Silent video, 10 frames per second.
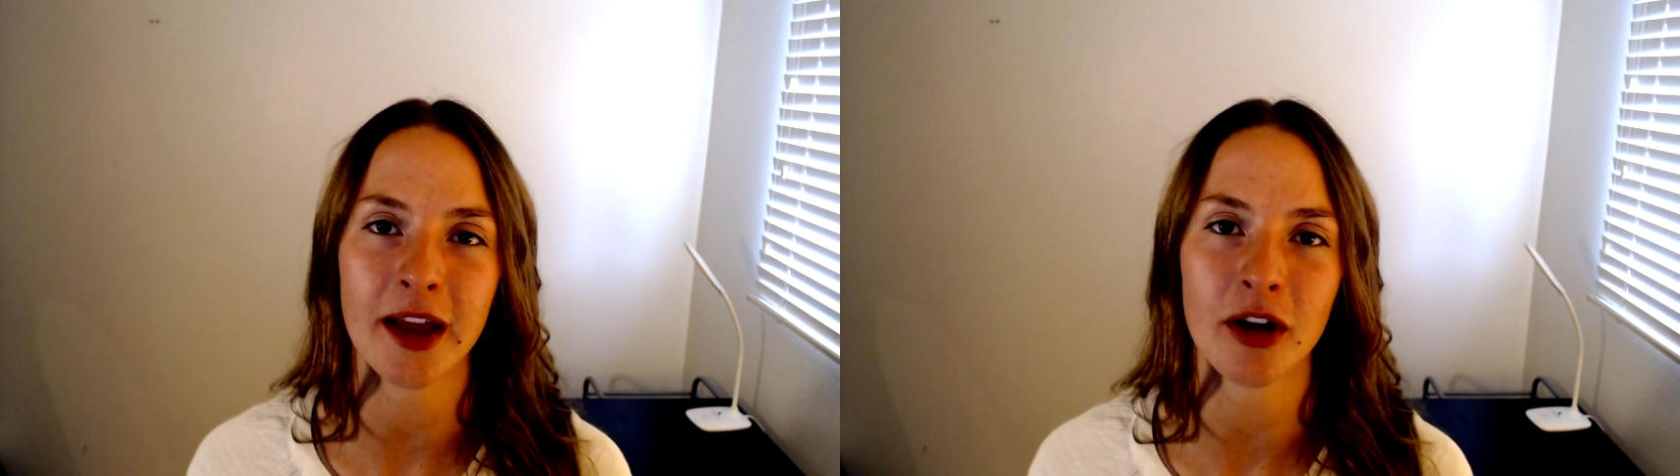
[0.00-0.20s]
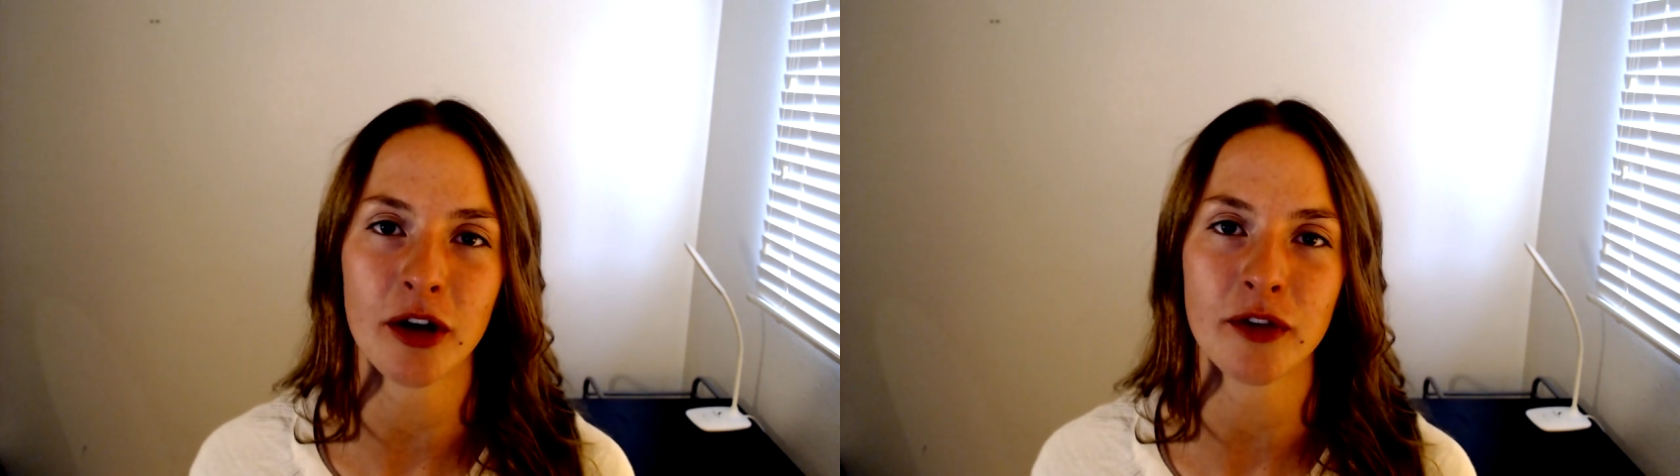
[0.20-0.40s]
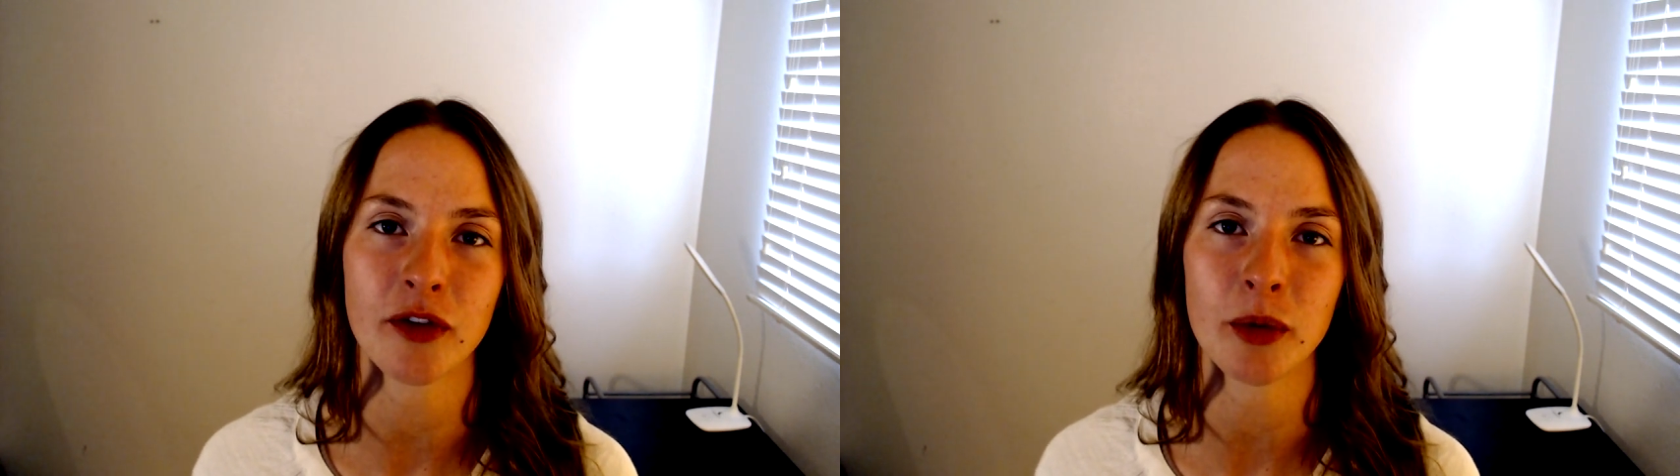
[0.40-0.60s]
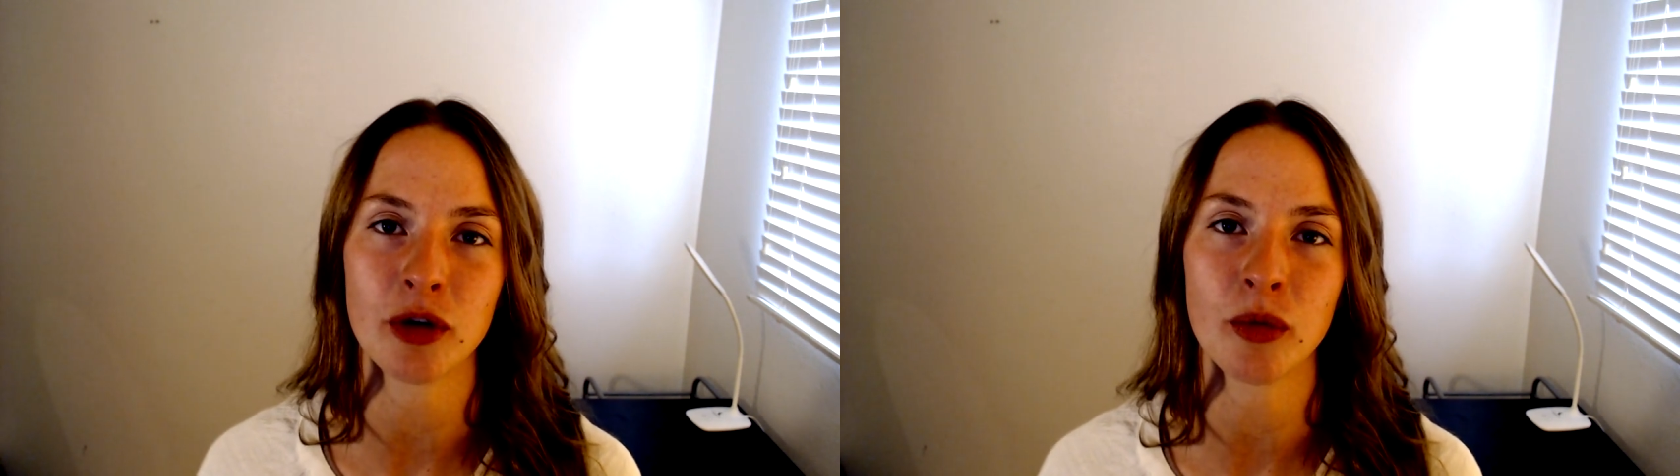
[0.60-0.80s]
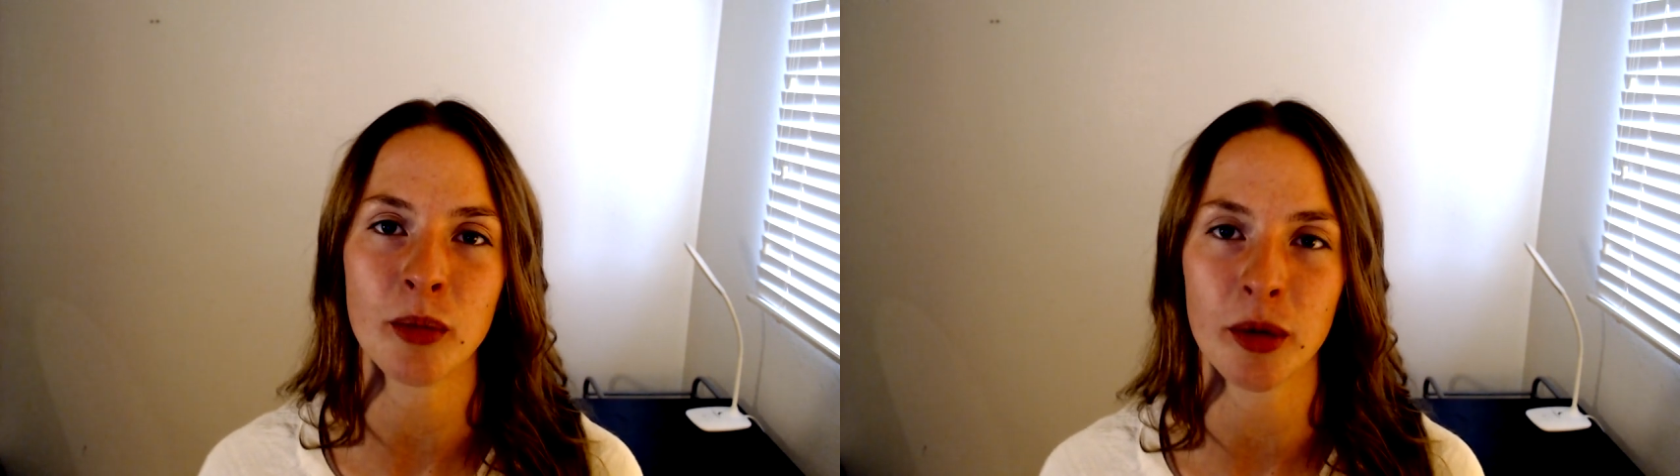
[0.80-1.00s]
are so
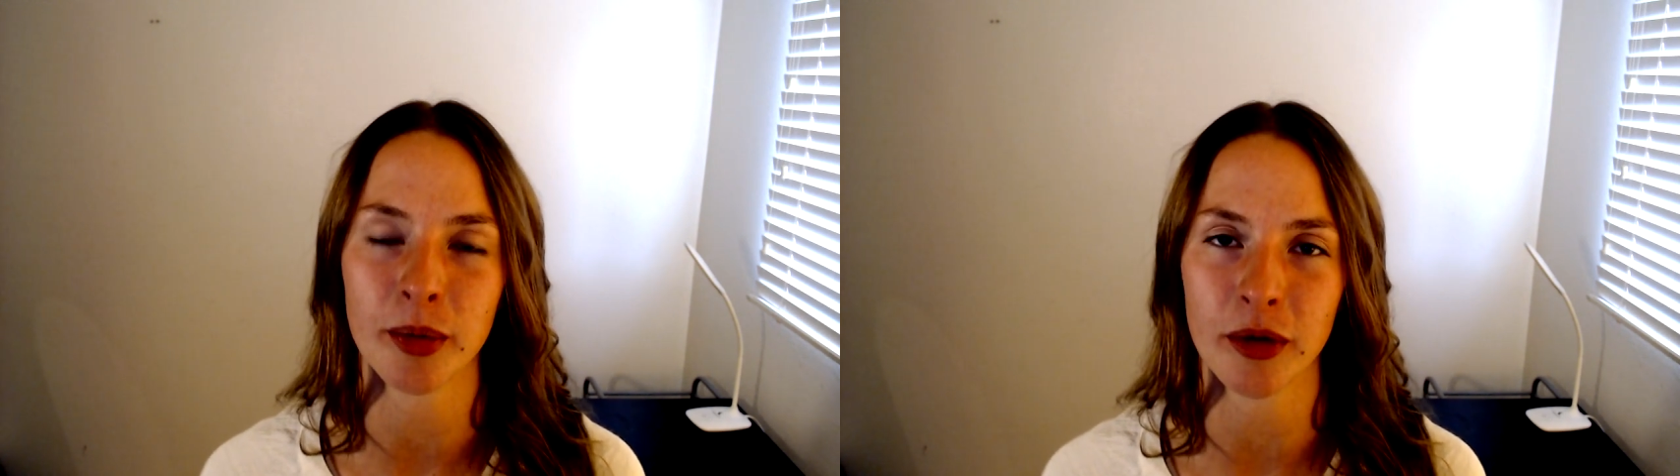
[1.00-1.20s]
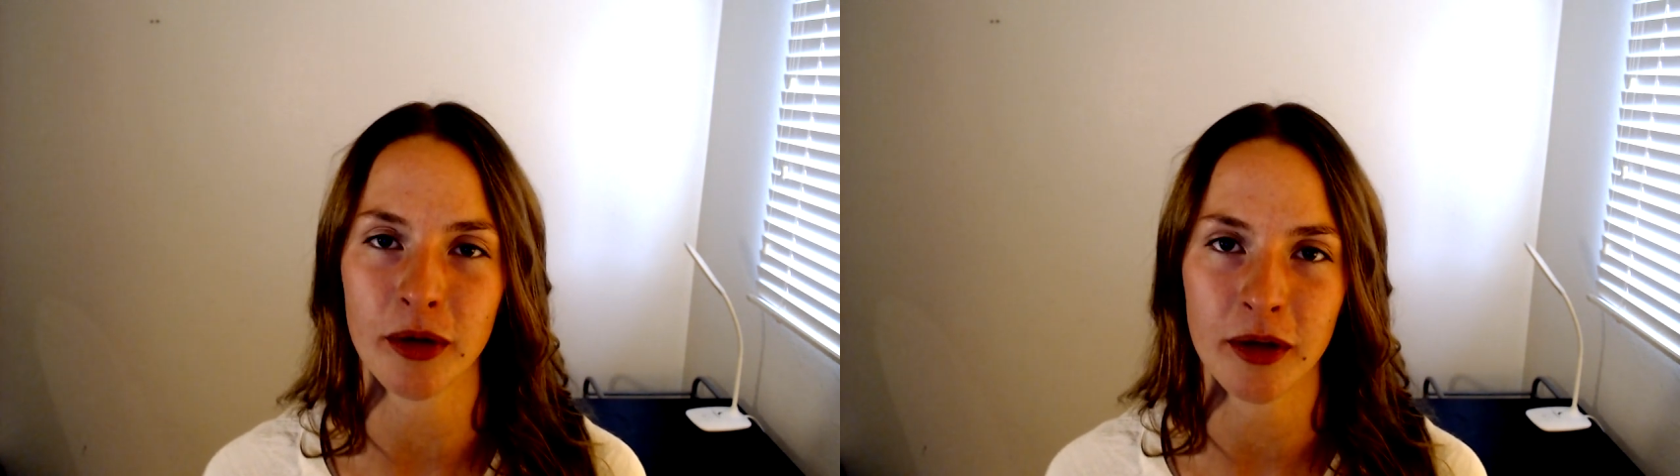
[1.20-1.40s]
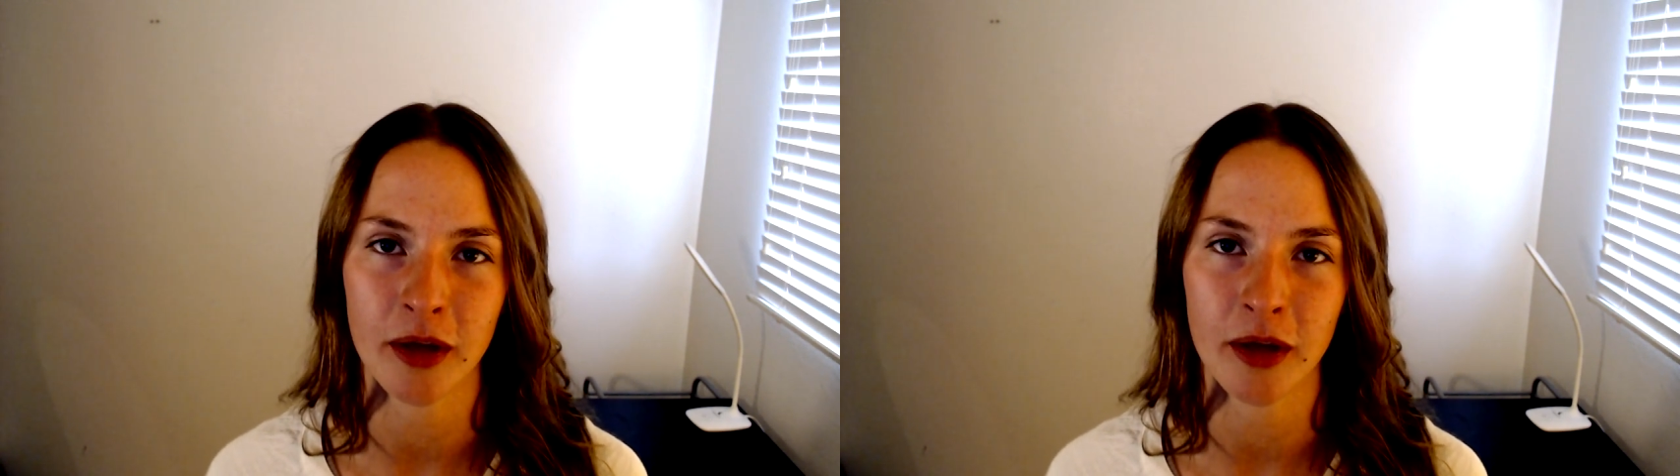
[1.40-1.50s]
innumerable